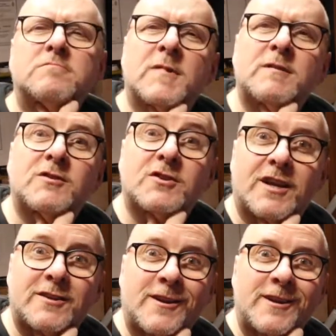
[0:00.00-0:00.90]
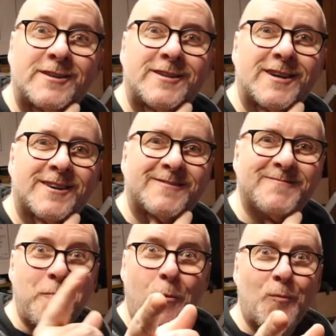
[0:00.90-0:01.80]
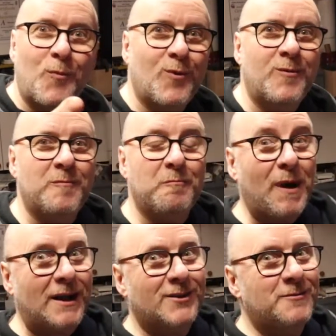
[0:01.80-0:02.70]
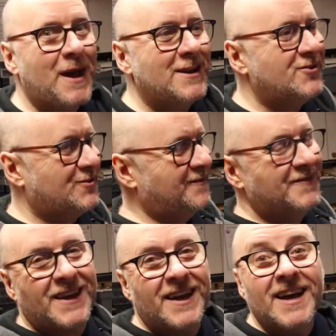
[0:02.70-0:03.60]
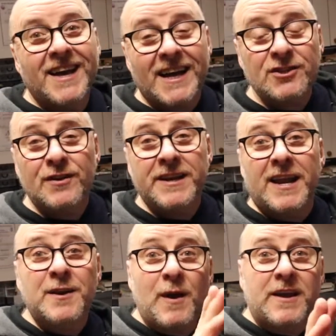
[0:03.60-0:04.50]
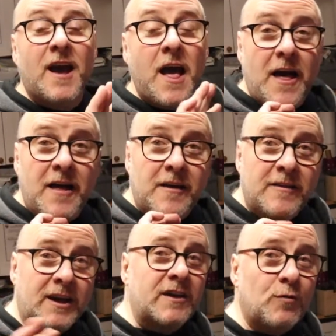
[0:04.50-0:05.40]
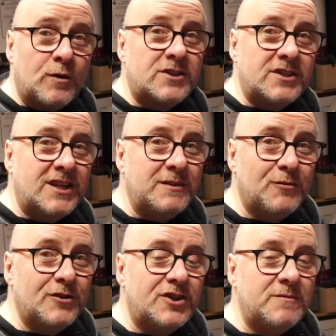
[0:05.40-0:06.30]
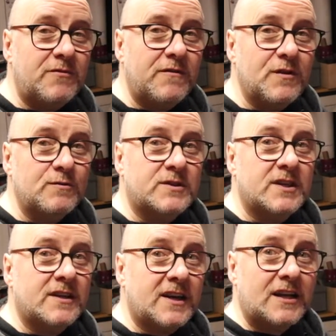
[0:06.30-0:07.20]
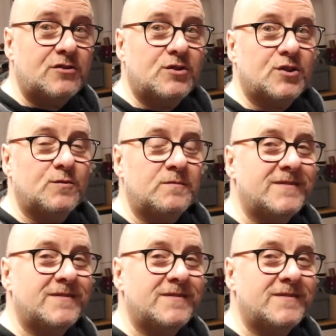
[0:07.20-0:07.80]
I've just had an idea. Oh, back to the bench. Catch you later. Anyway, thank you for watching Team Woolly Sheep Reviews. Catch you soon.